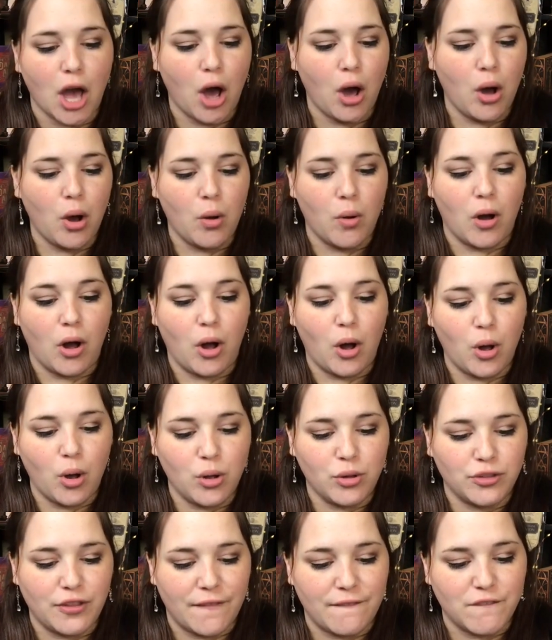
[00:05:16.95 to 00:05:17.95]
Oh,
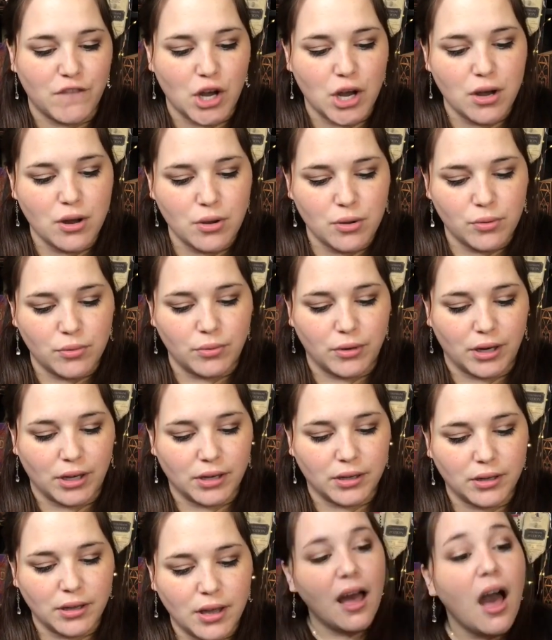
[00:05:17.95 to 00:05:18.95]
hold the phone.
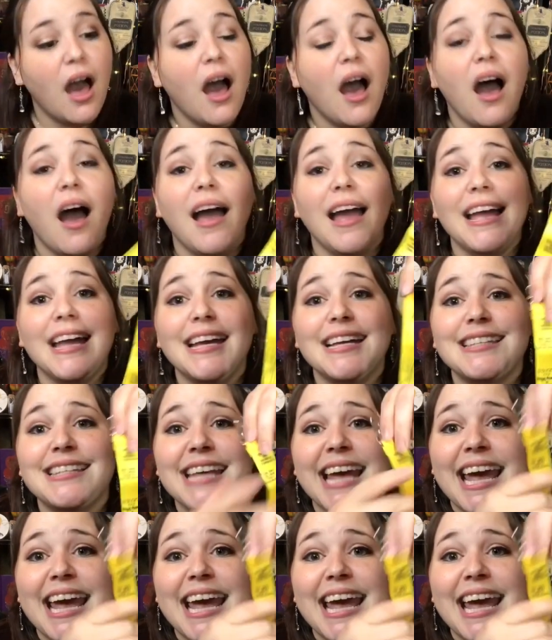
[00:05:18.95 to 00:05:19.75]
It's